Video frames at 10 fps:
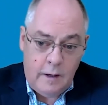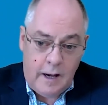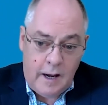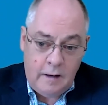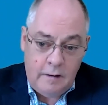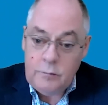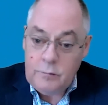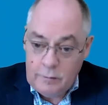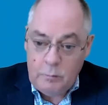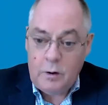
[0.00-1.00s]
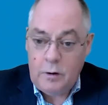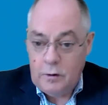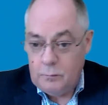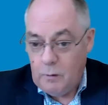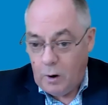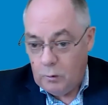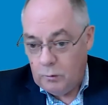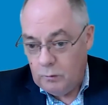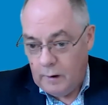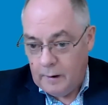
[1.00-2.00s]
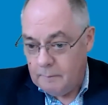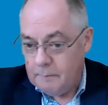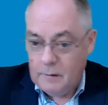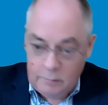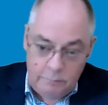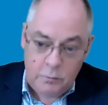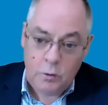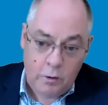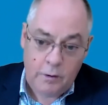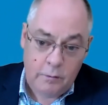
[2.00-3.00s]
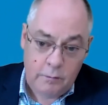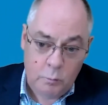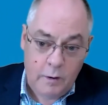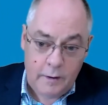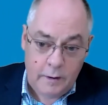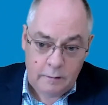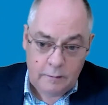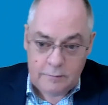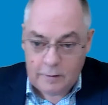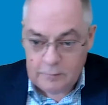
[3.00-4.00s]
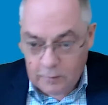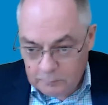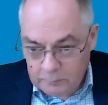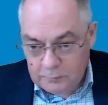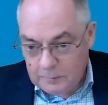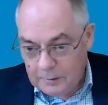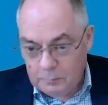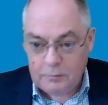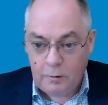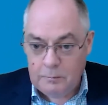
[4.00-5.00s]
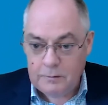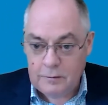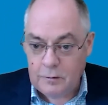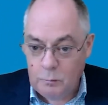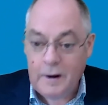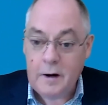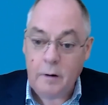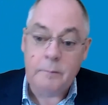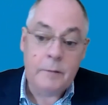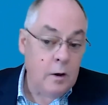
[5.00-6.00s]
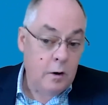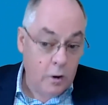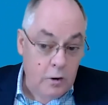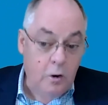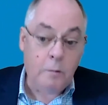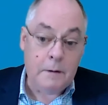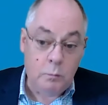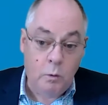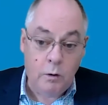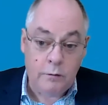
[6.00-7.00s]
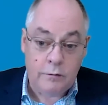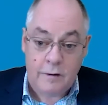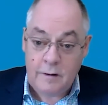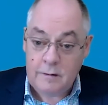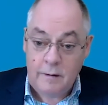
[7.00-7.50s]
And interesting, when I heard Ro interviewed earlier in the week, and it sounds like I'm just spending my time listening to the radio, her comment was that